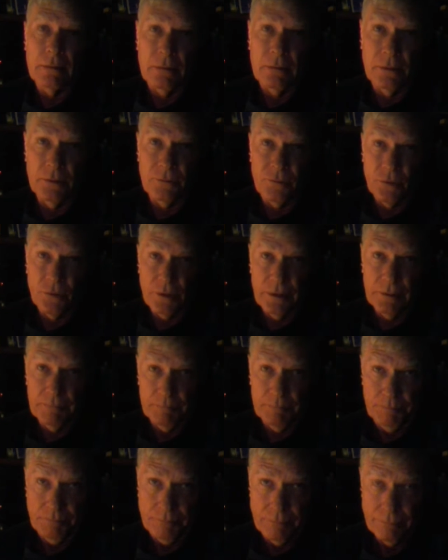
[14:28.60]
good for you
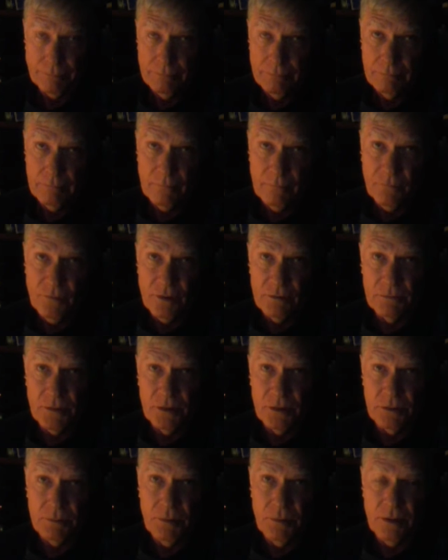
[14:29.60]
for the
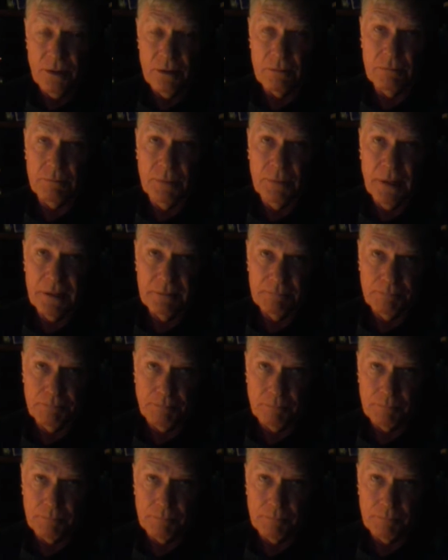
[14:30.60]
most part. But